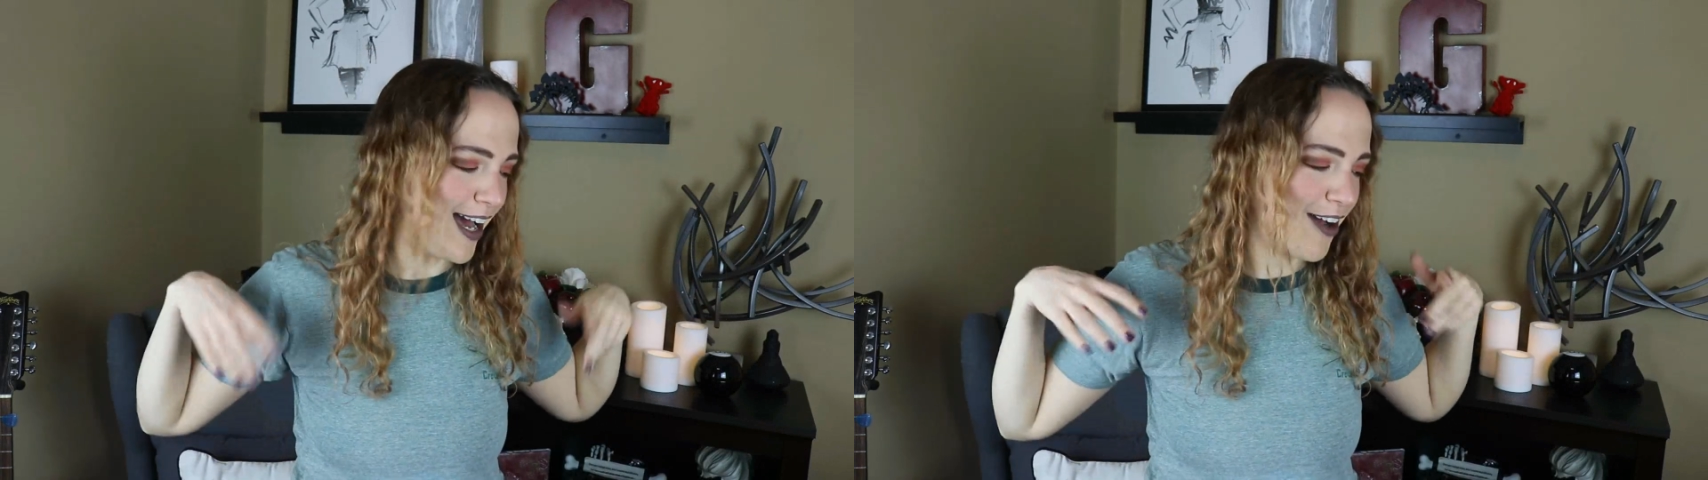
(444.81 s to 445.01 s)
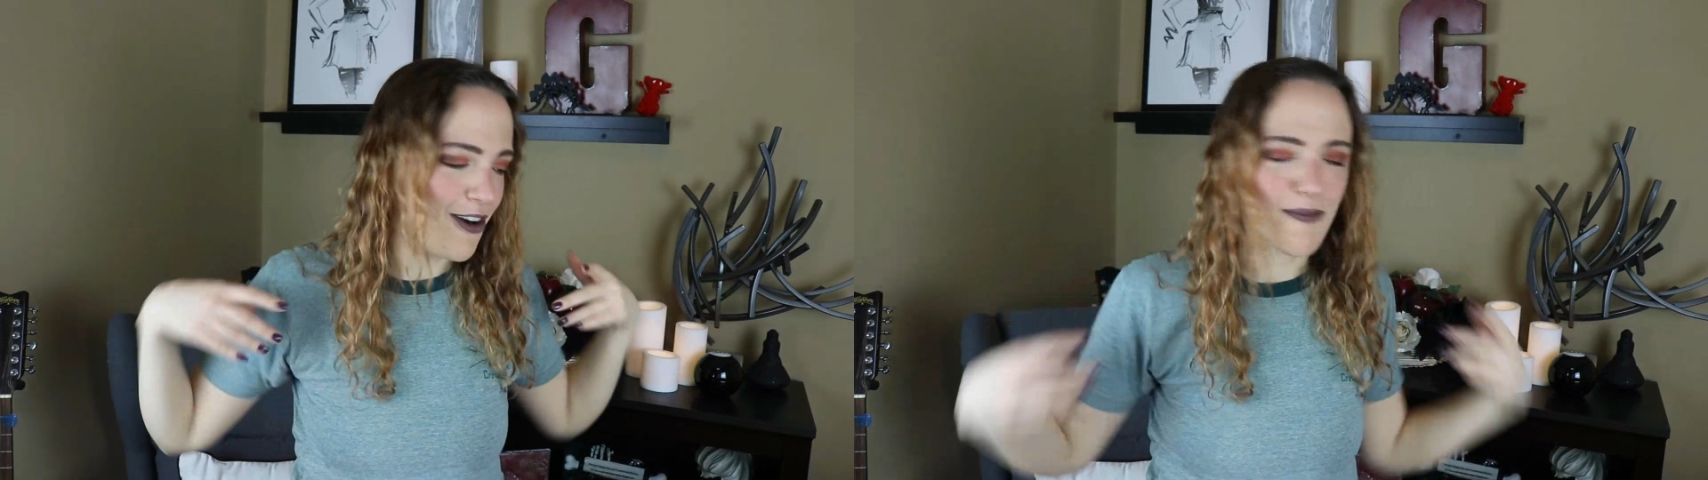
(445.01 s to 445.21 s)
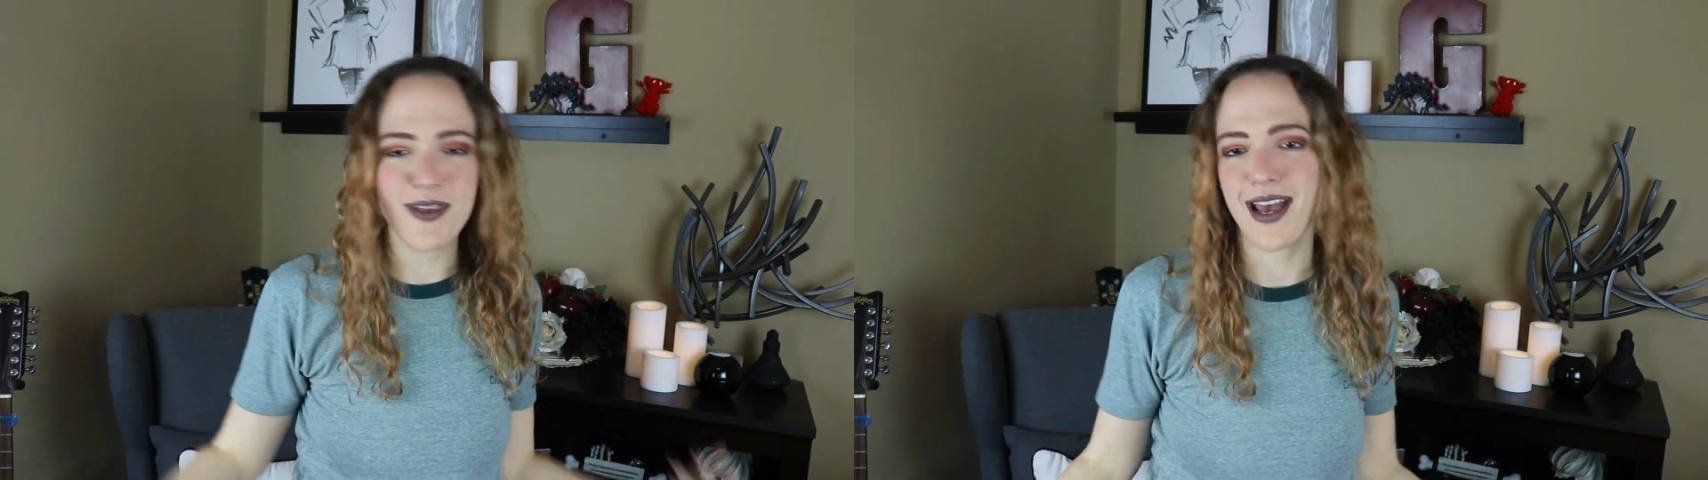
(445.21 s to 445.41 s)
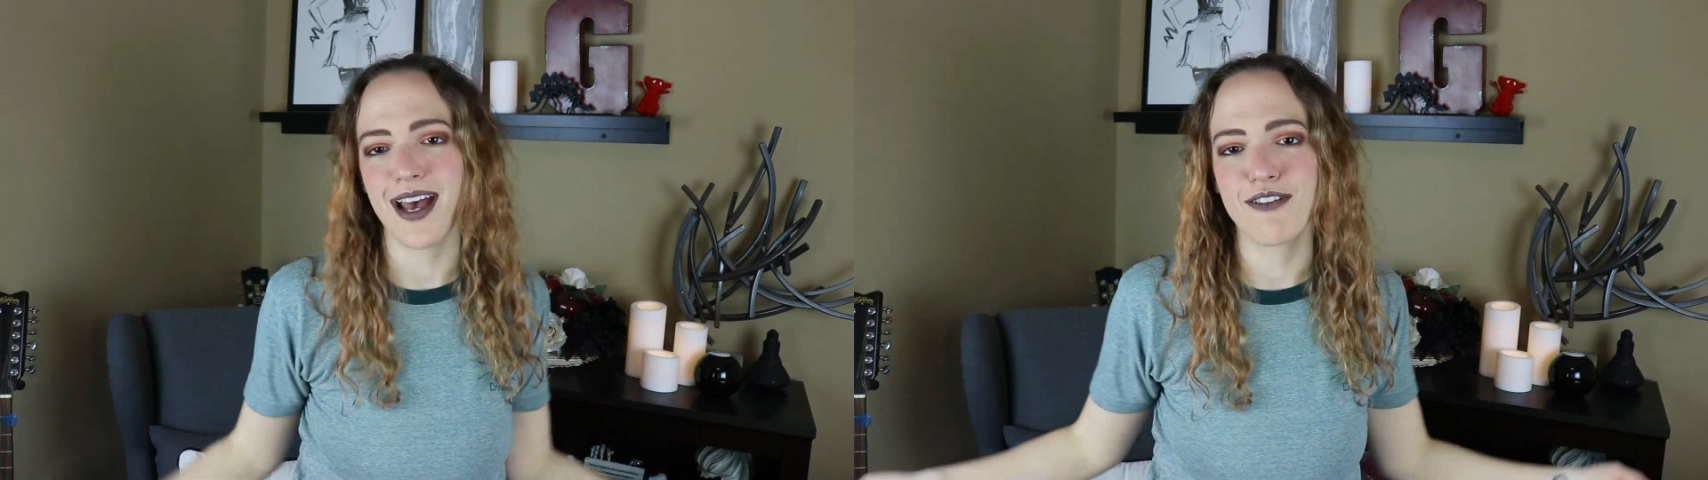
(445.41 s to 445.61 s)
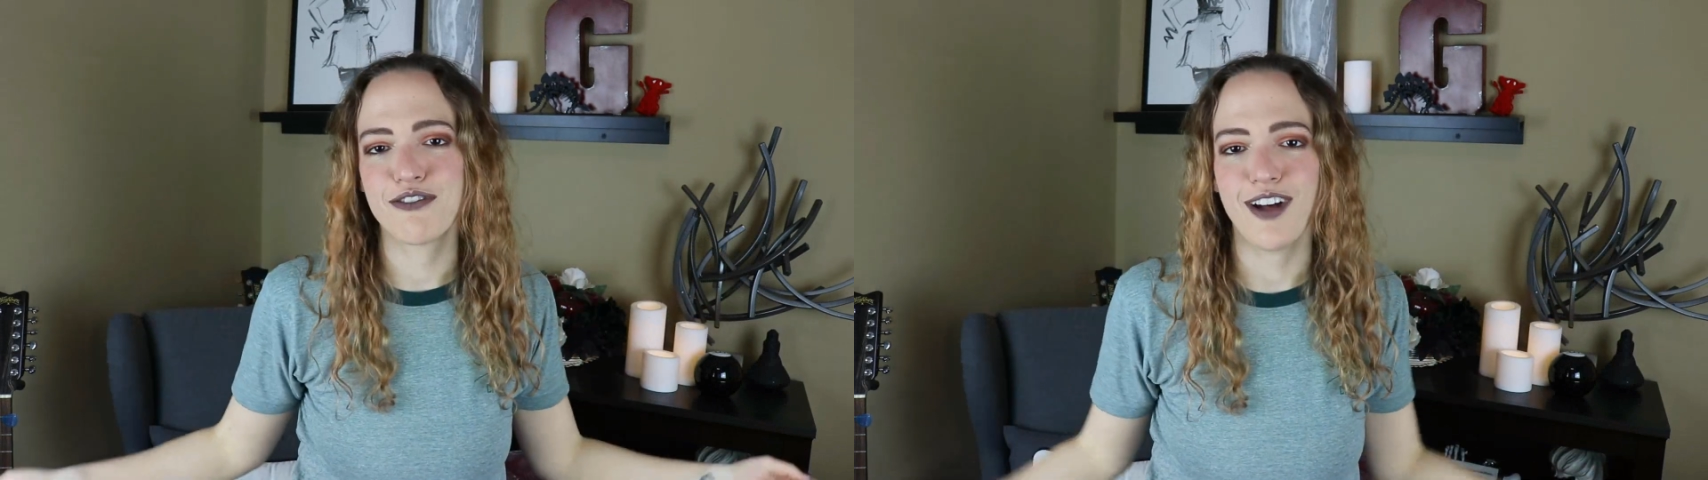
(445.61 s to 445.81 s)
I hope you
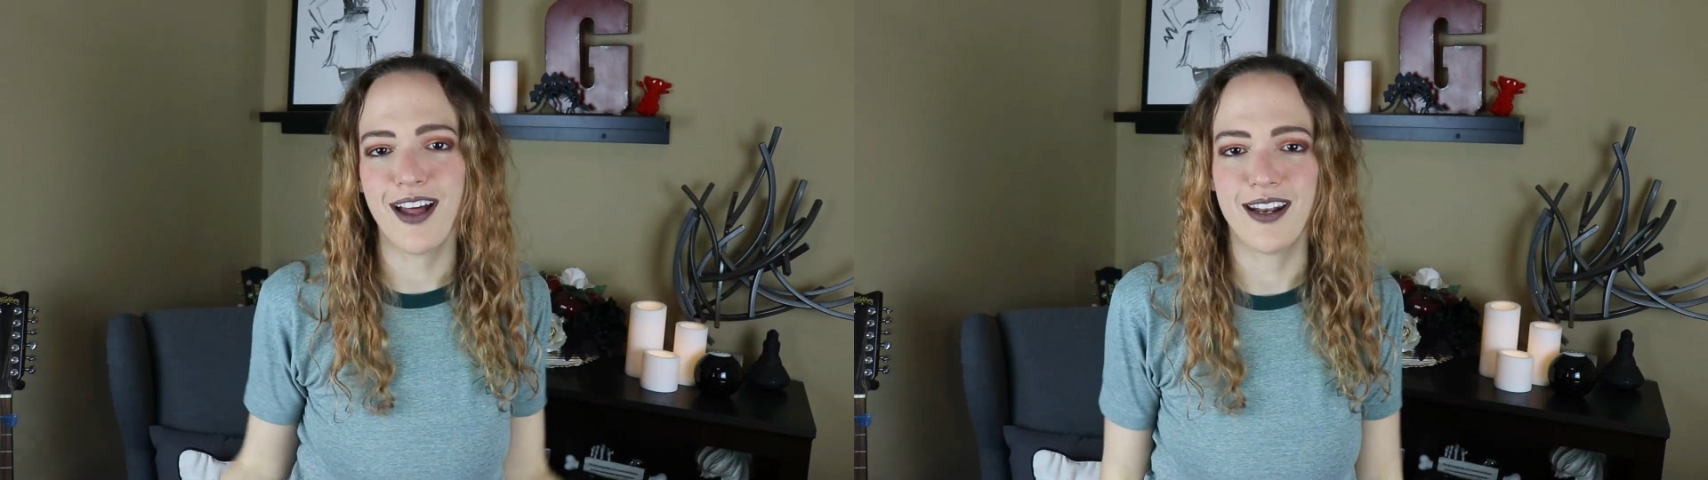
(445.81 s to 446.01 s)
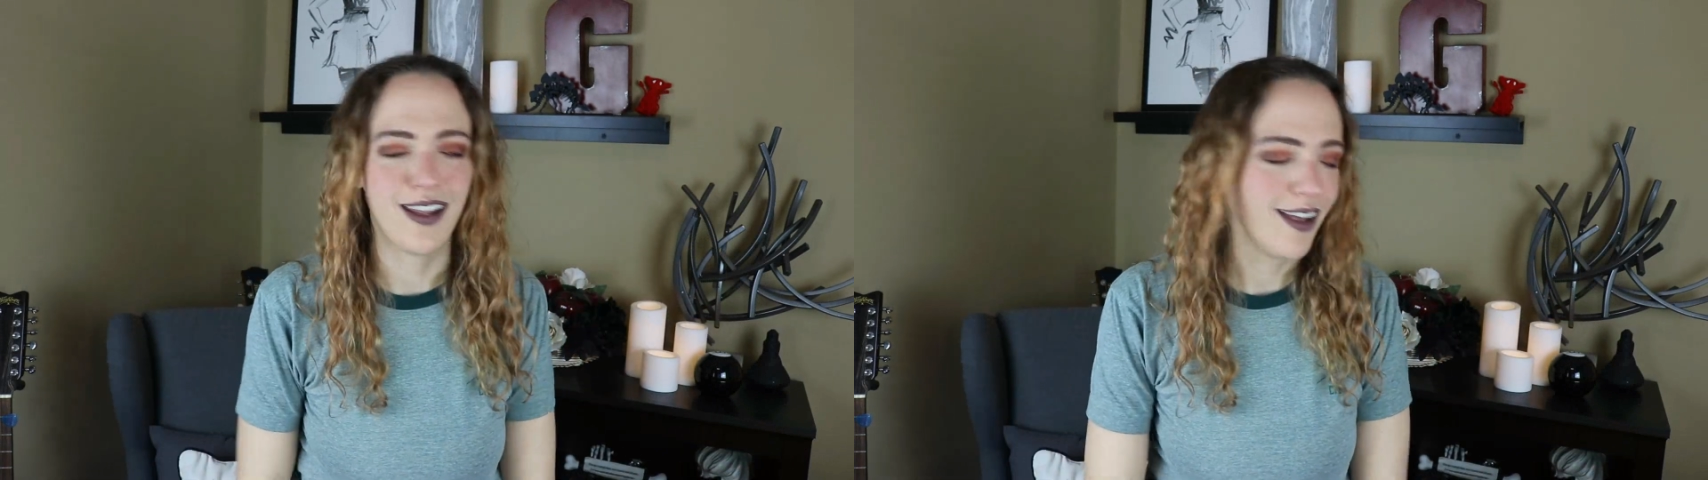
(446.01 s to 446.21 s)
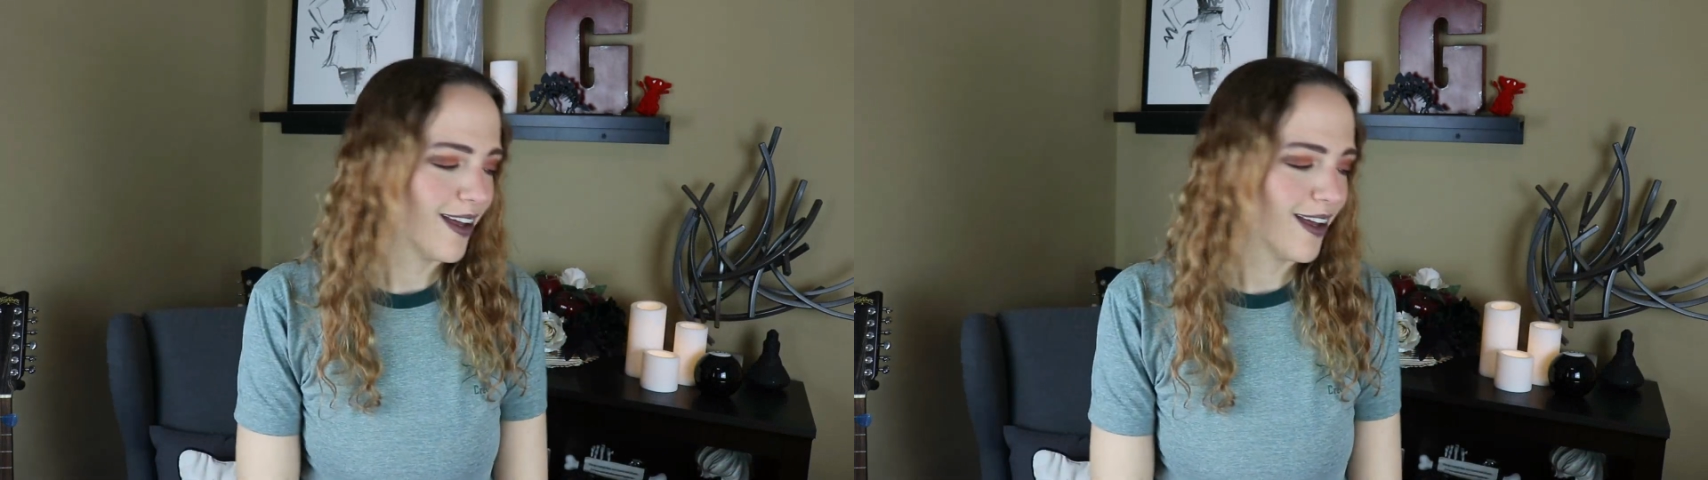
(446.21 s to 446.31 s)
had fun.